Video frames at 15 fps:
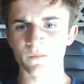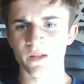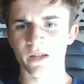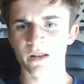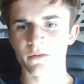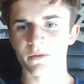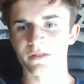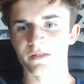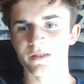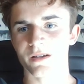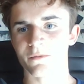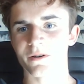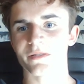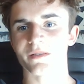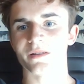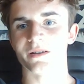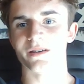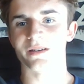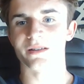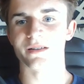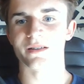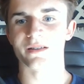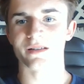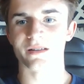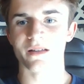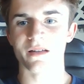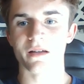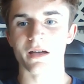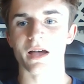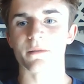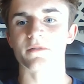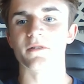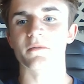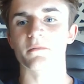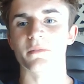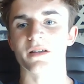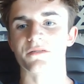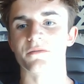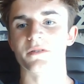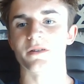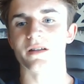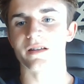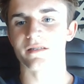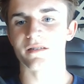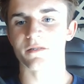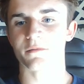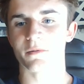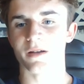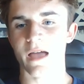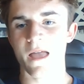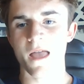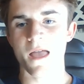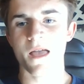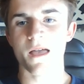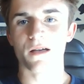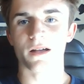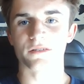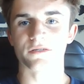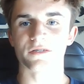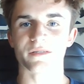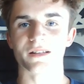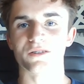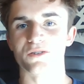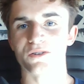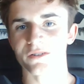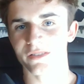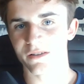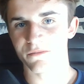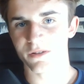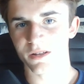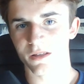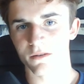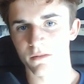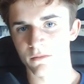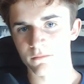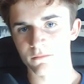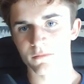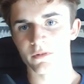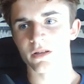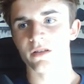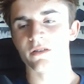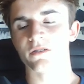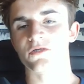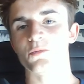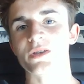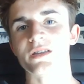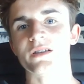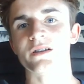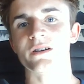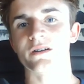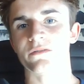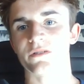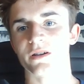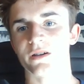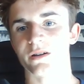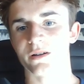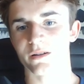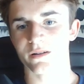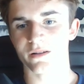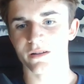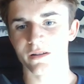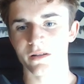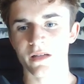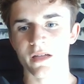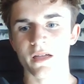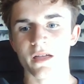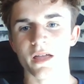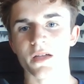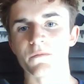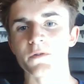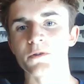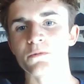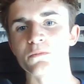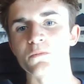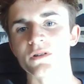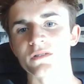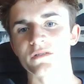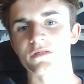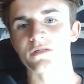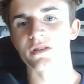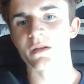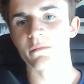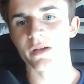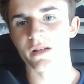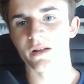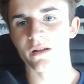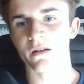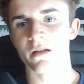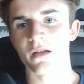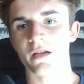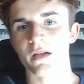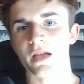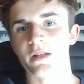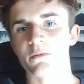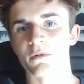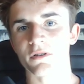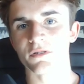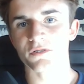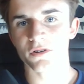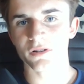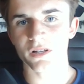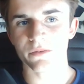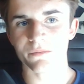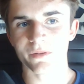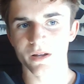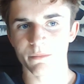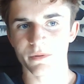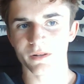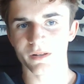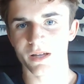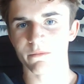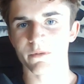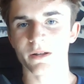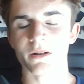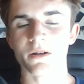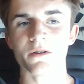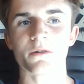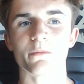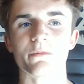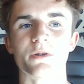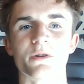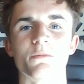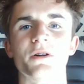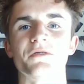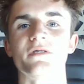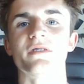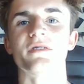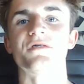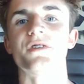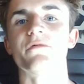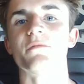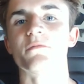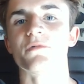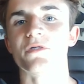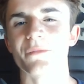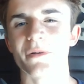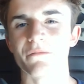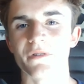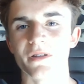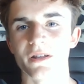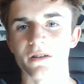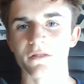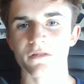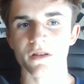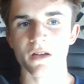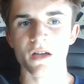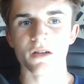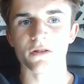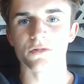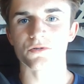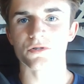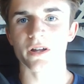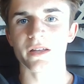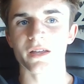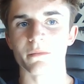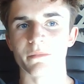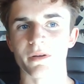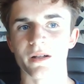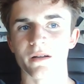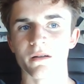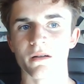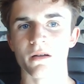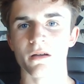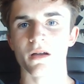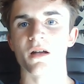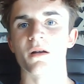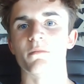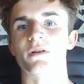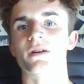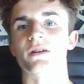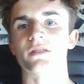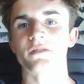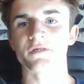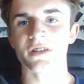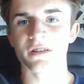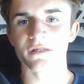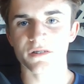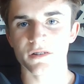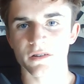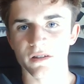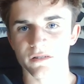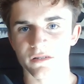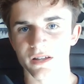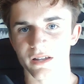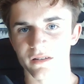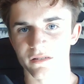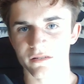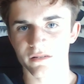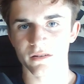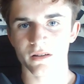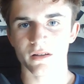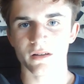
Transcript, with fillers: Anyways, I want the absolute best for you guys. That's why I took that long in that video. Speaking of, if you want to get better and you want to start leveling up in life, I know you're you're watching these self-improvement videos, you're trying to get better, but let's get serious, guys.